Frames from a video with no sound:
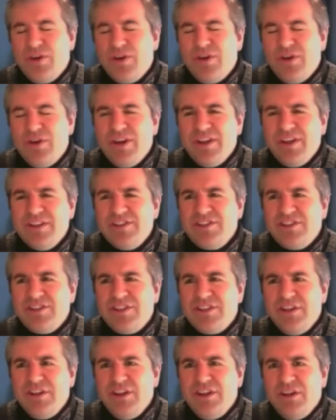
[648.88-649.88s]
there is
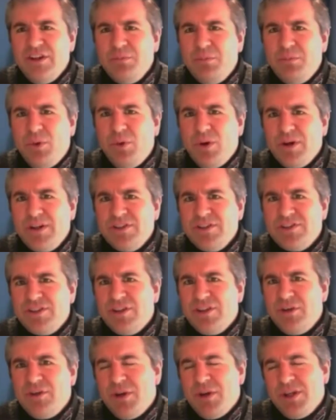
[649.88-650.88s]
still more
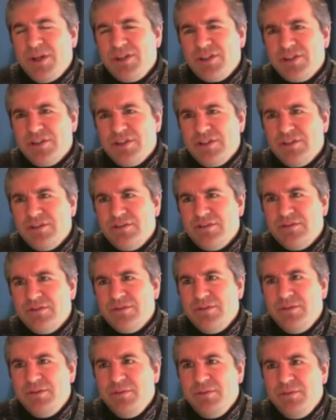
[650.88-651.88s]

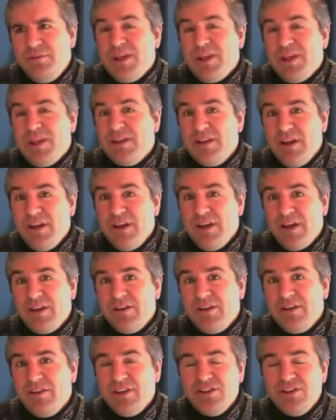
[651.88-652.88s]
consideration being
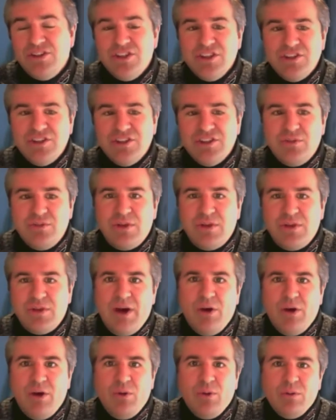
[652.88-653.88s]
done than just
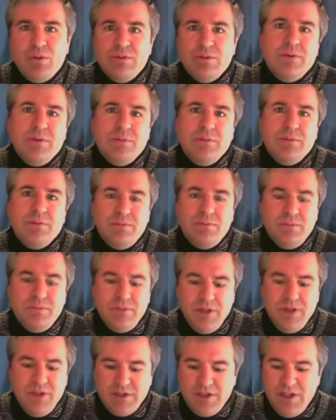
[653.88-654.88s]
how
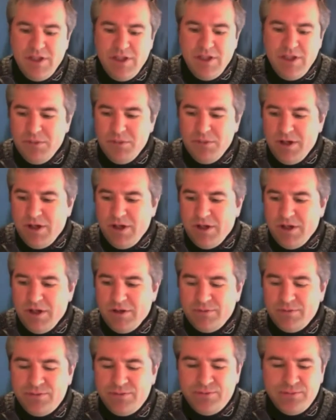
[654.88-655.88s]
a team
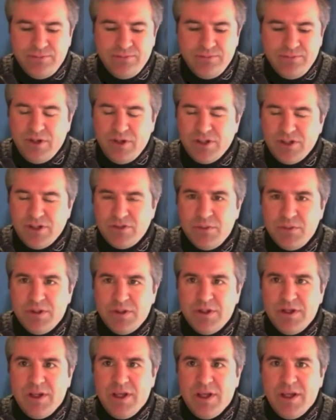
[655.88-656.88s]
of
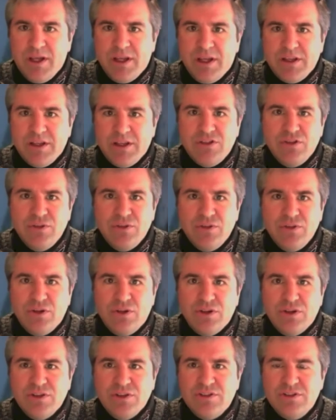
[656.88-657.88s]
freshmen and
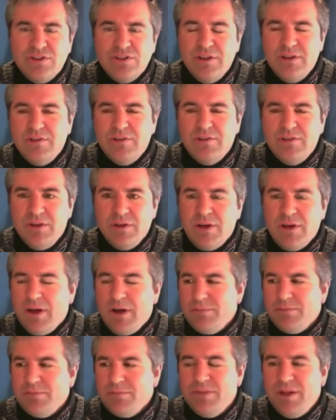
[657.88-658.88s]
juniors,
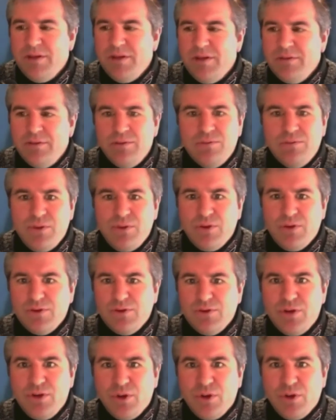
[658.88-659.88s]
for
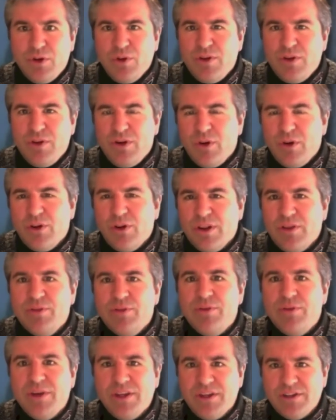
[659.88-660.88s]
those who don't know, there are only
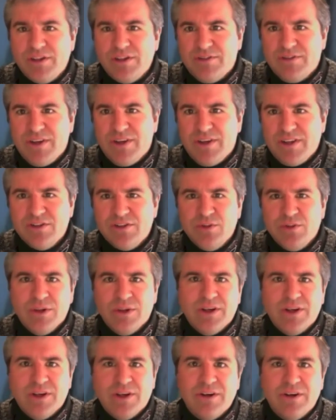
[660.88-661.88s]
3 years of high
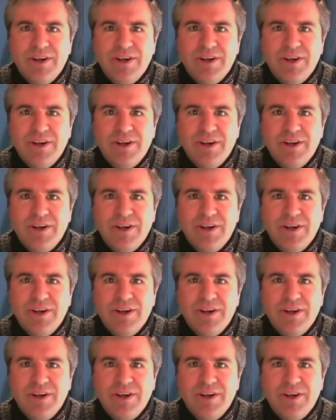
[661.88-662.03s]
school here,